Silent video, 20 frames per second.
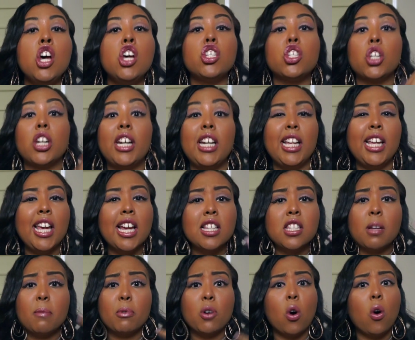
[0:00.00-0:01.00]
So then he
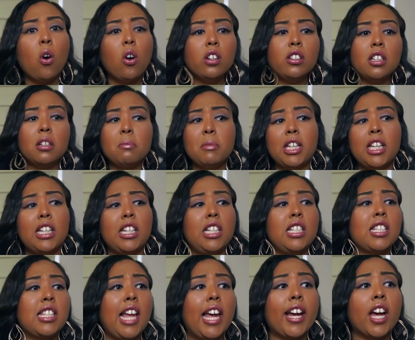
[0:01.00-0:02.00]
ends up calling me, and
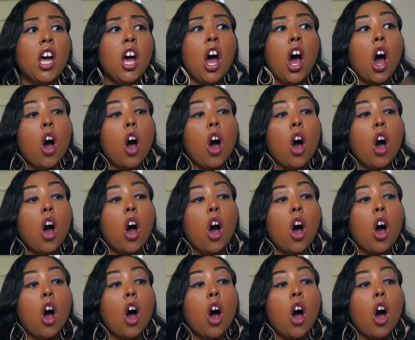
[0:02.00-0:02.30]
he's like,